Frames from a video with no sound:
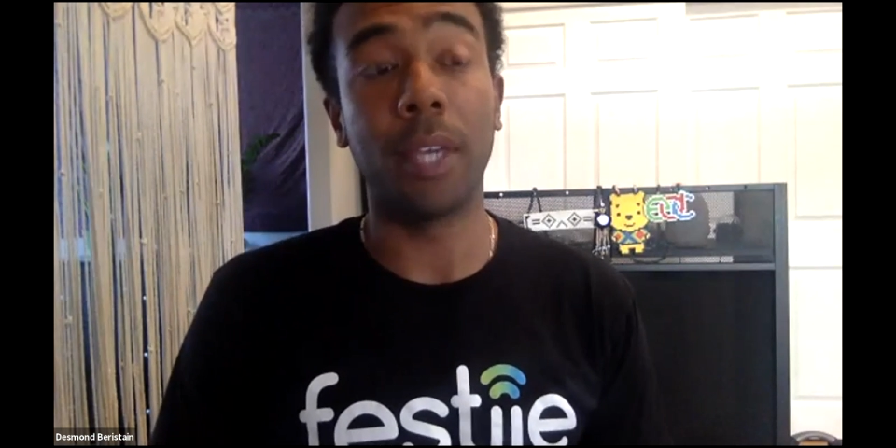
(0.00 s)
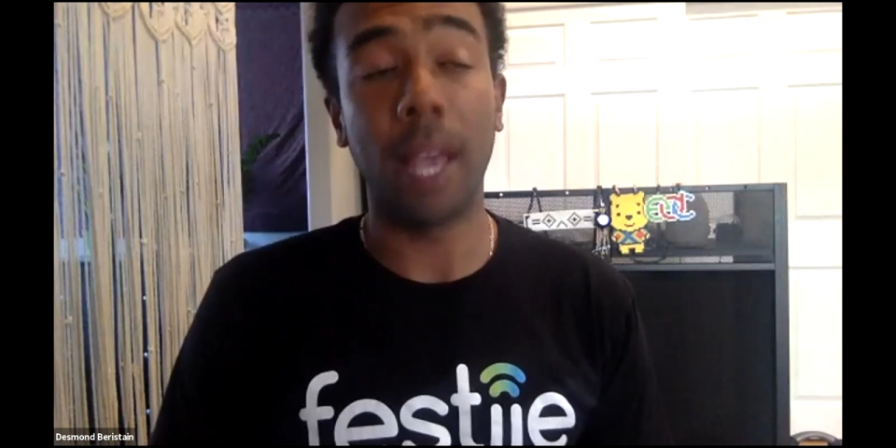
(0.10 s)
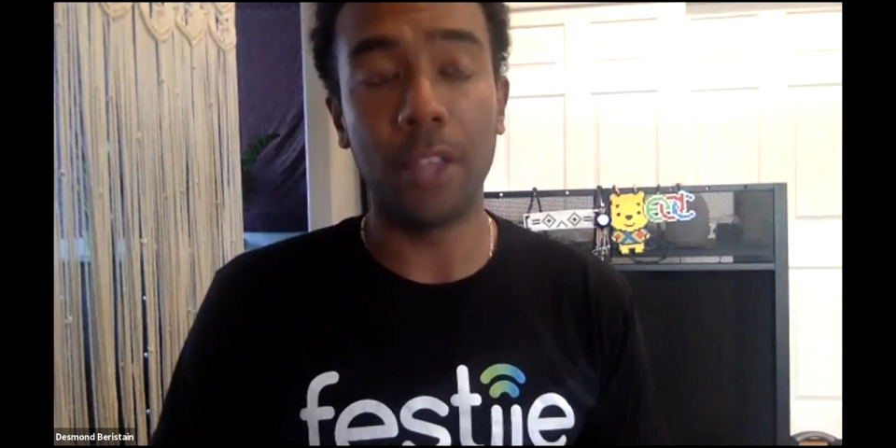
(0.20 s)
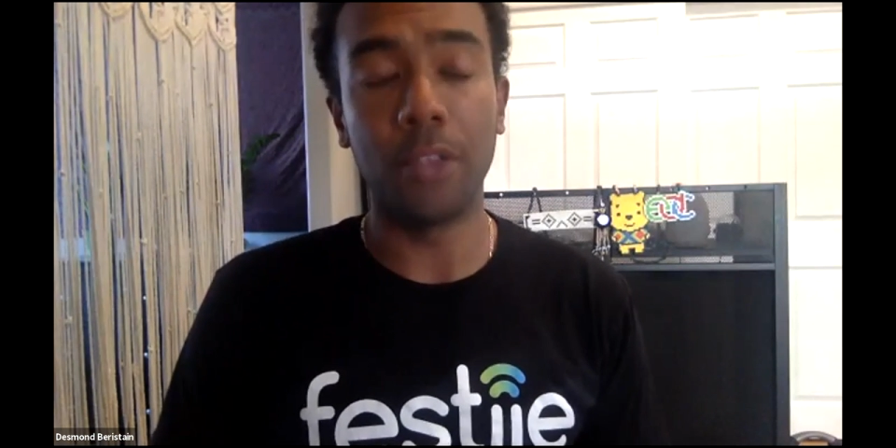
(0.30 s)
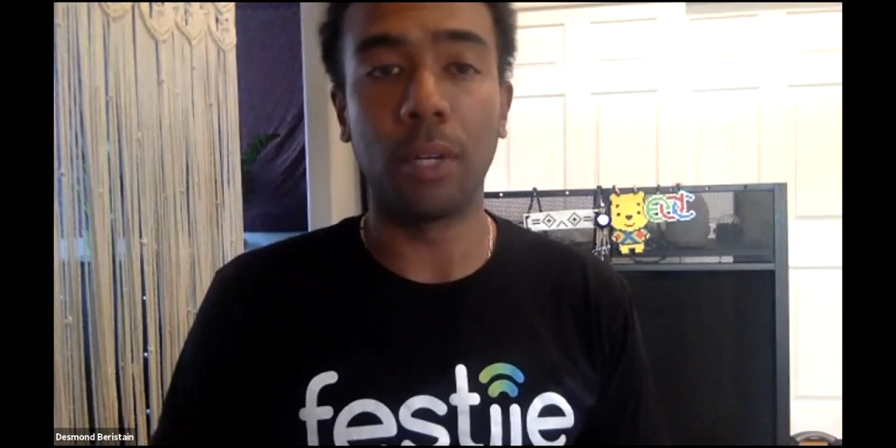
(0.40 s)

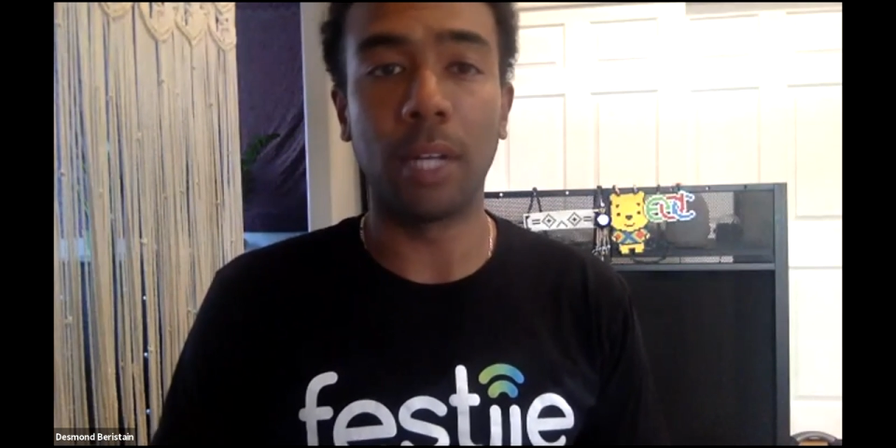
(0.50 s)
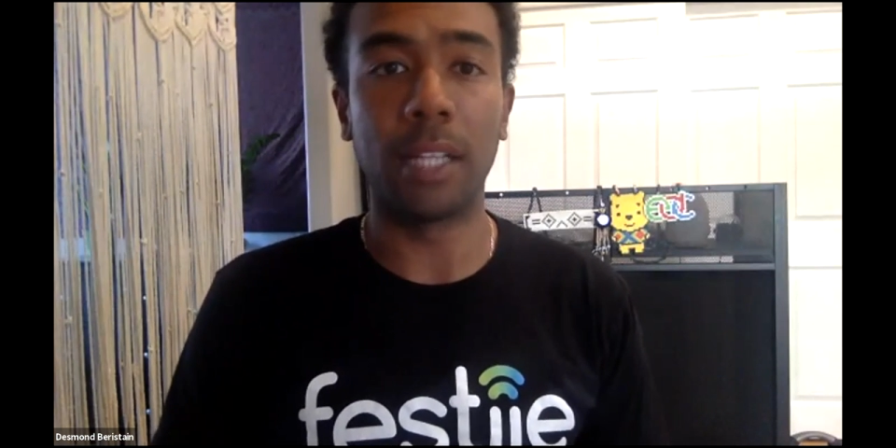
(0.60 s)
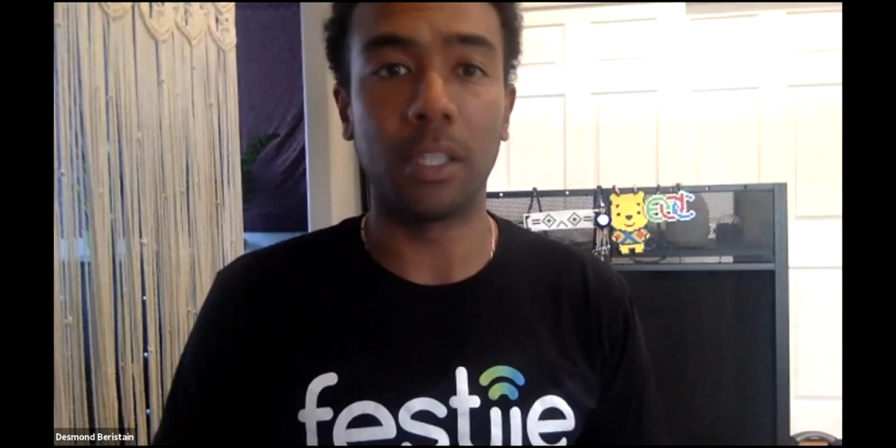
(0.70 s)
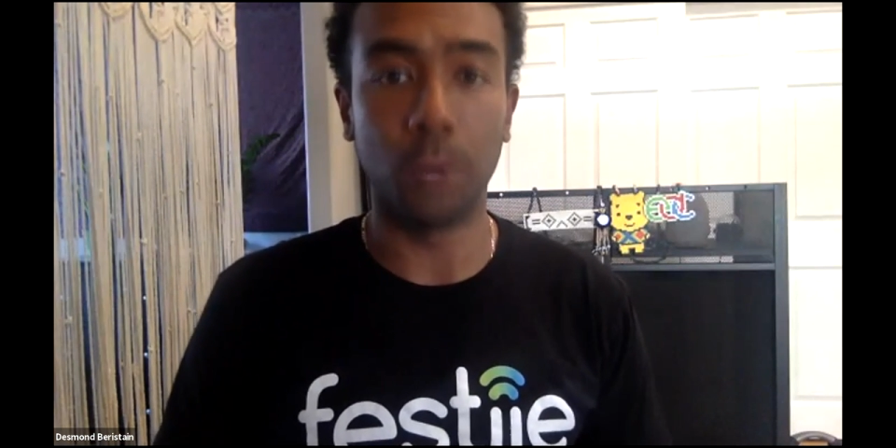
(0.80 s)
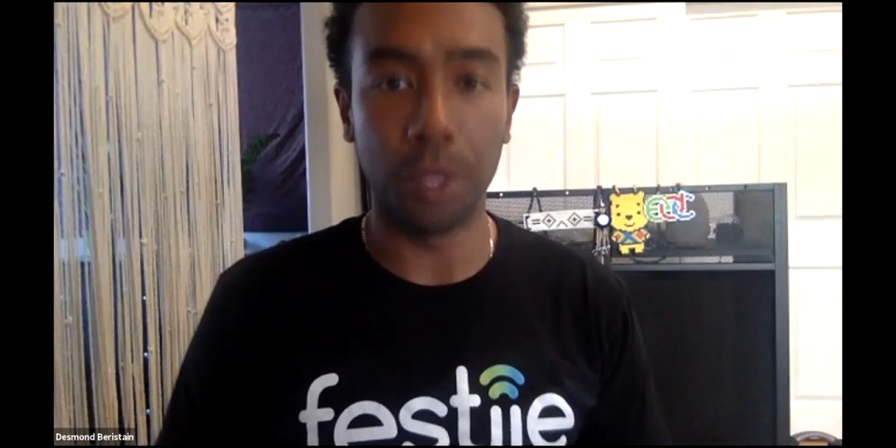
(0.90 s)
can utilize
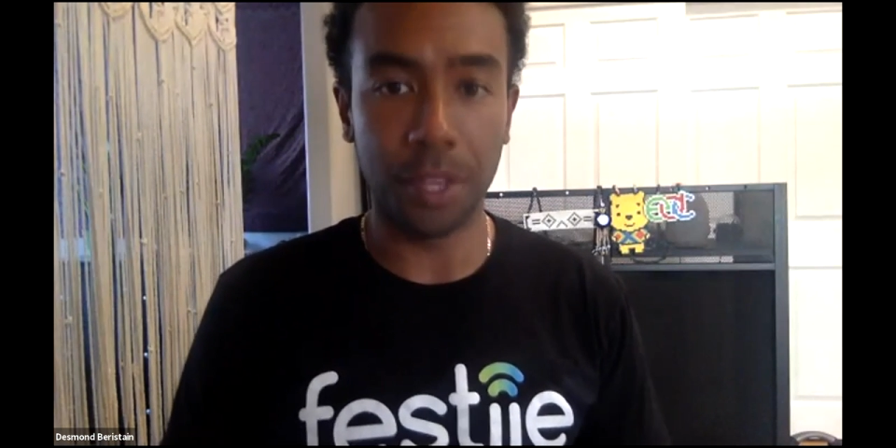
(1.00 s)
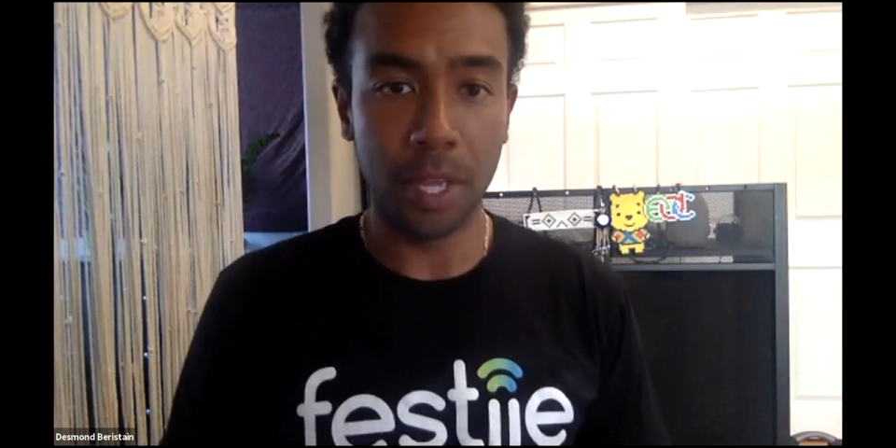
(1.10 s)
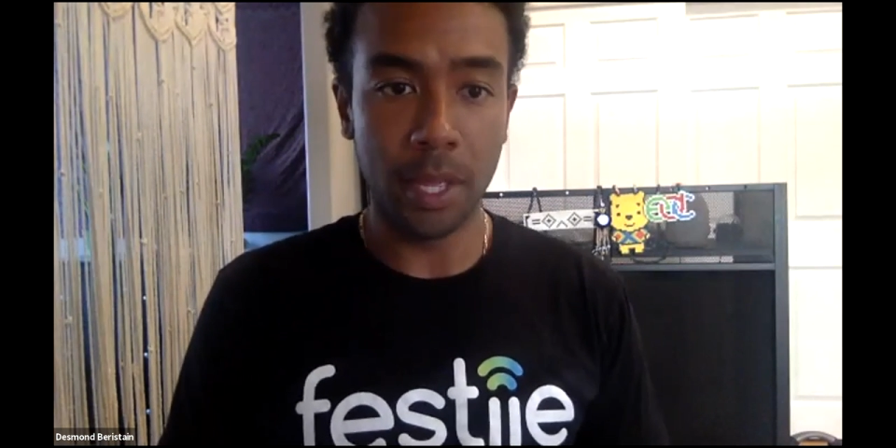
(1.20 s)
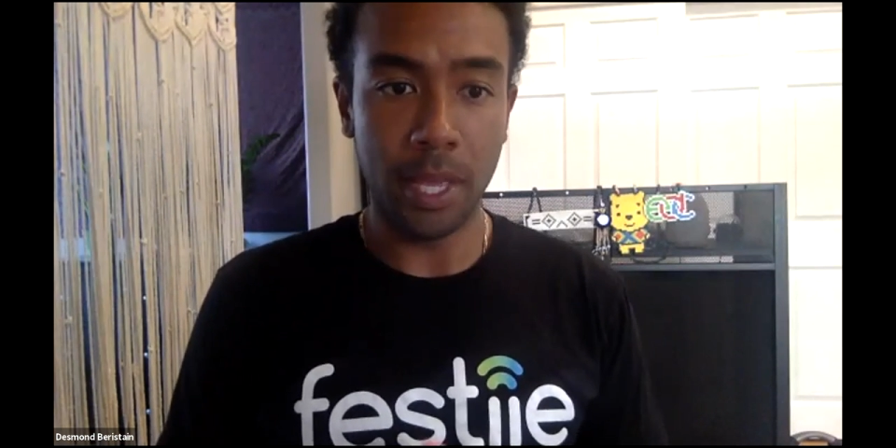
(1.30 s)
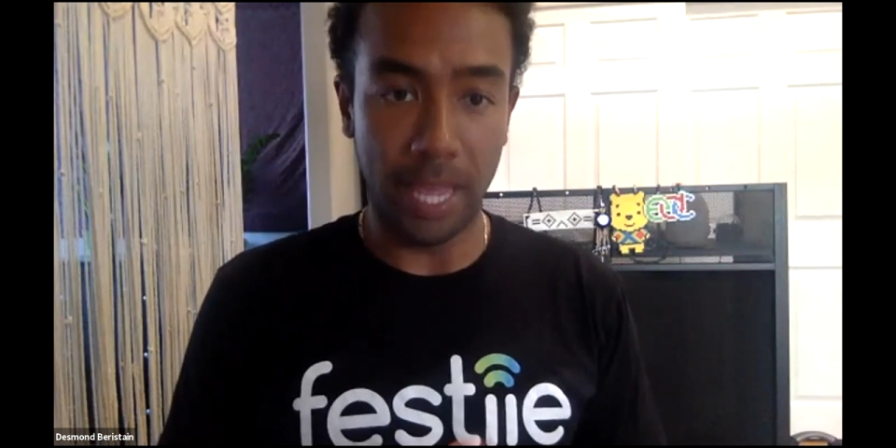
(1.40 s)
it with
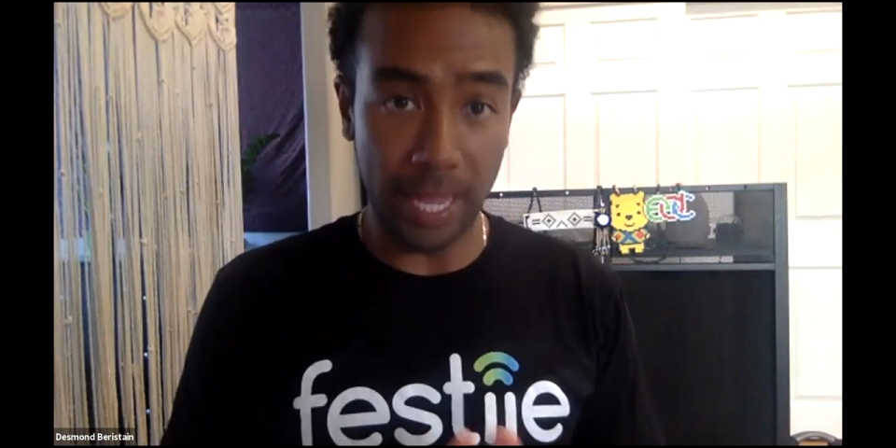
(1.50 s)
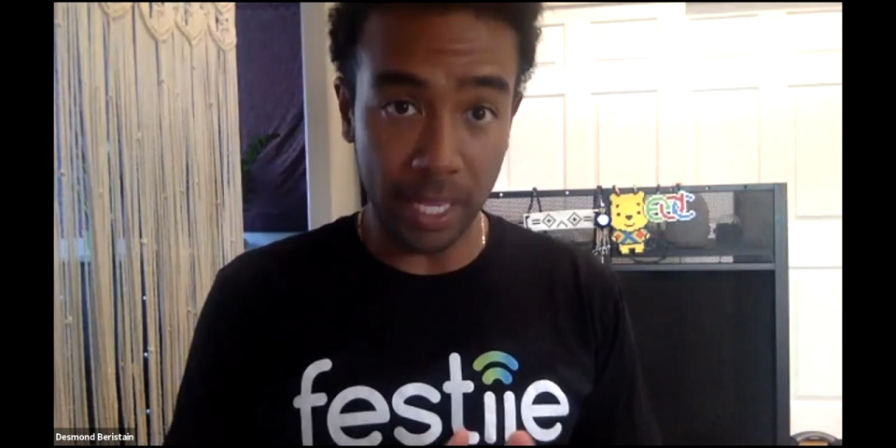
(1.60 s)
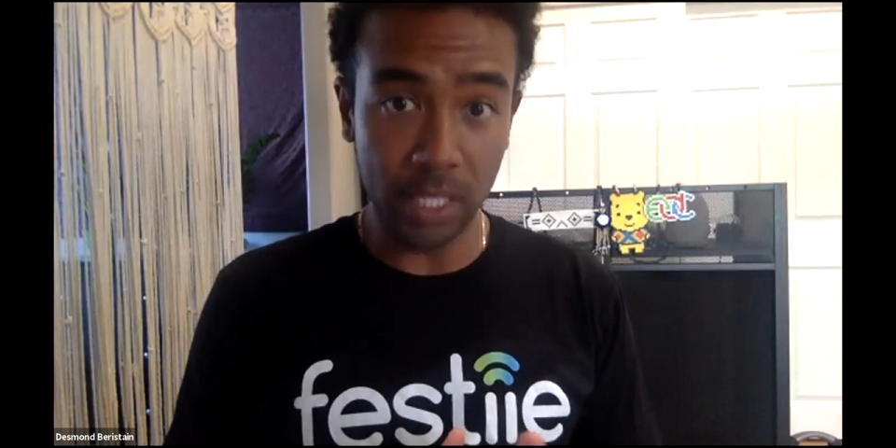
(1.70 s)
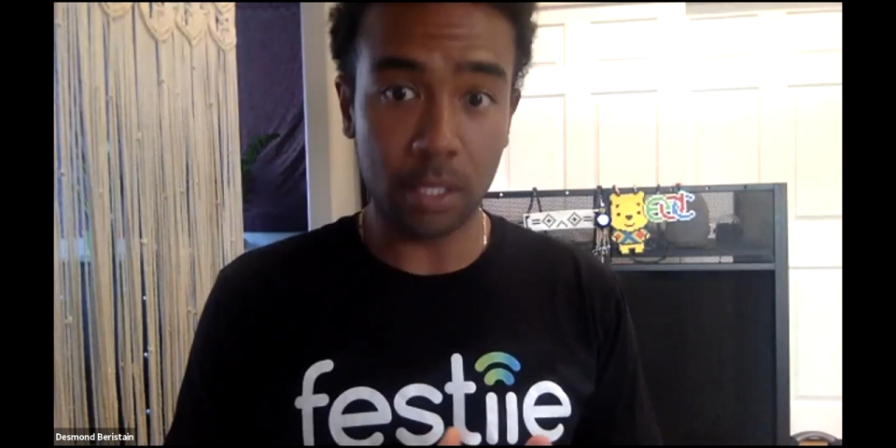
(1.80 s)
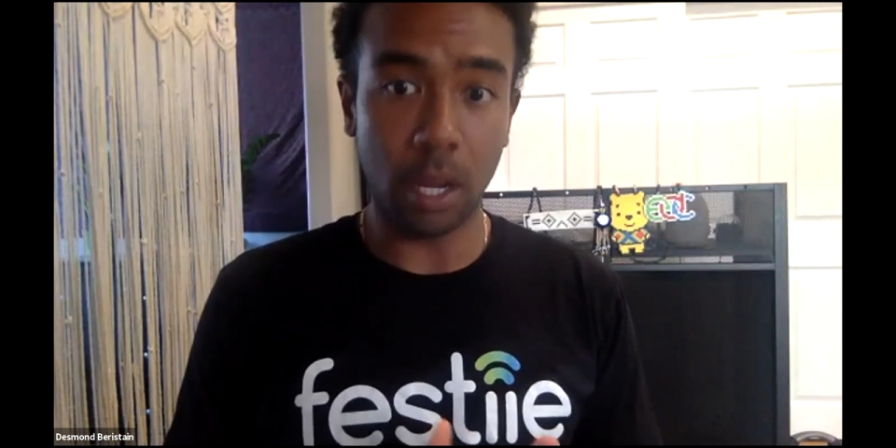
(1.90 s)

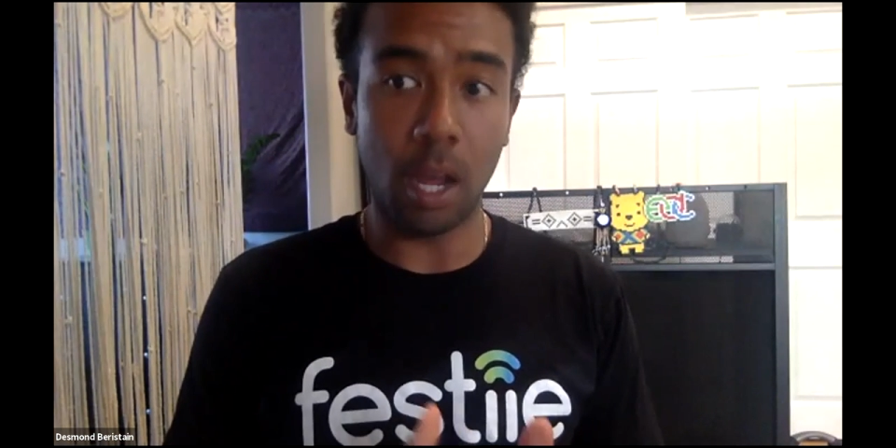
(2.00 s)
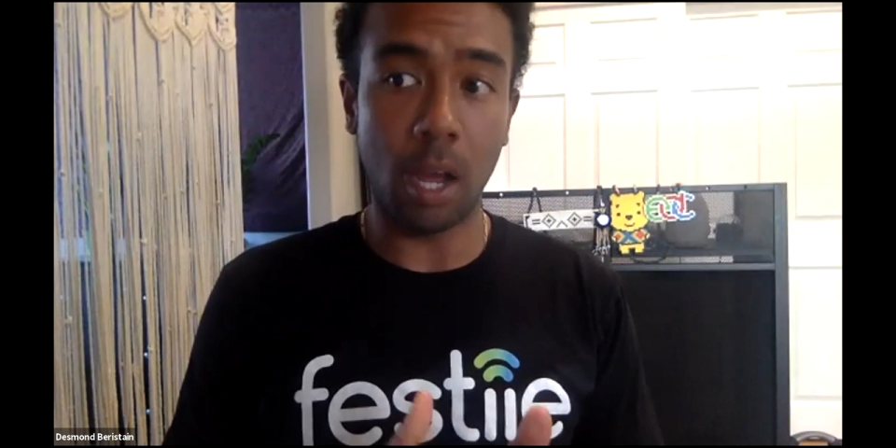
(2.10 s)
is